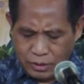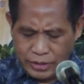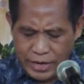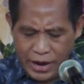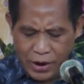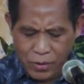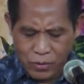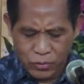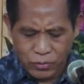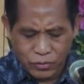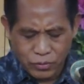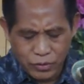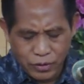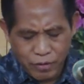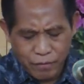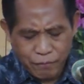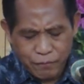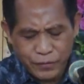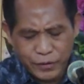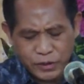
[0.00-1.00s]
Now,
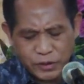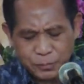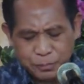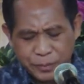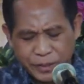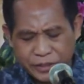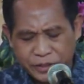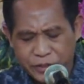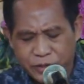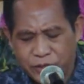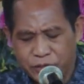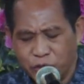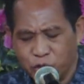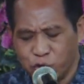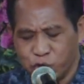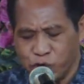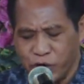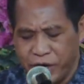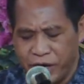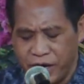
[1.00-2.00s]
1 Peter
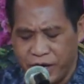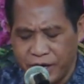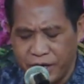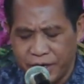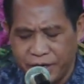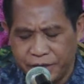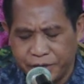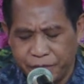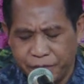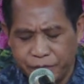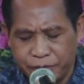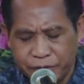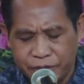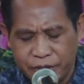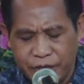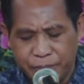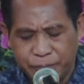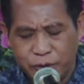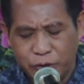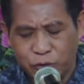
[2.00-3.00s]

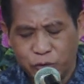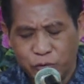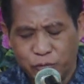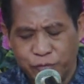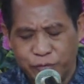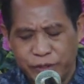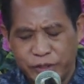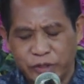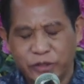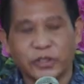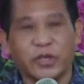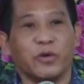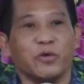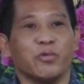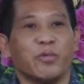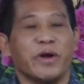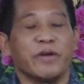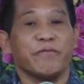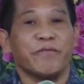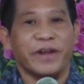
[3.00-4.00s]
chapter 2 verse
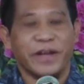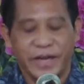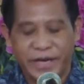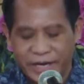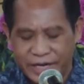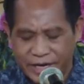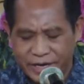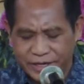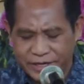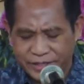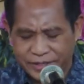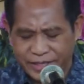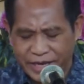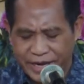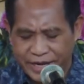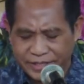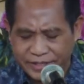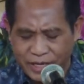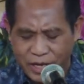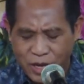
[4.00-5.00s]
21 very clearly
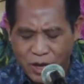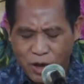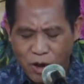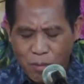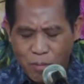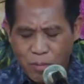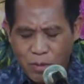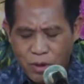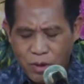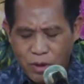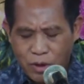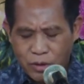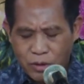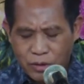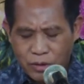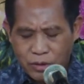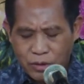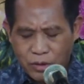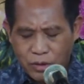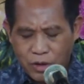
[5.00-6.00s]
says,
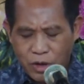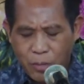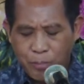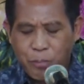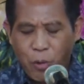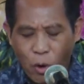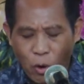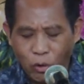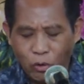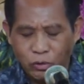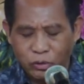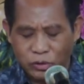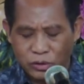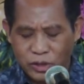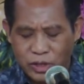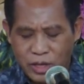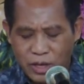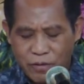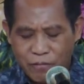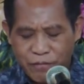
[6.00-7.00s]
Paul
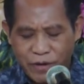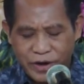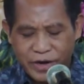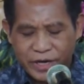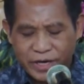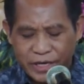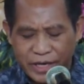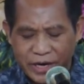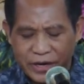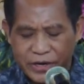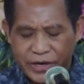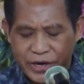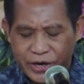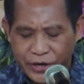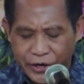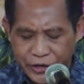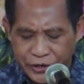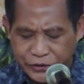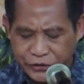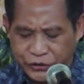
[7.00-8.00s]
very
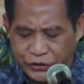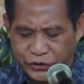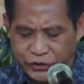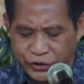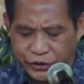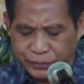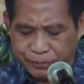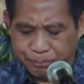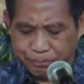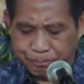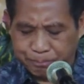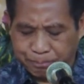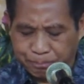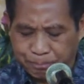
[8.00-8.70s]
clearly urged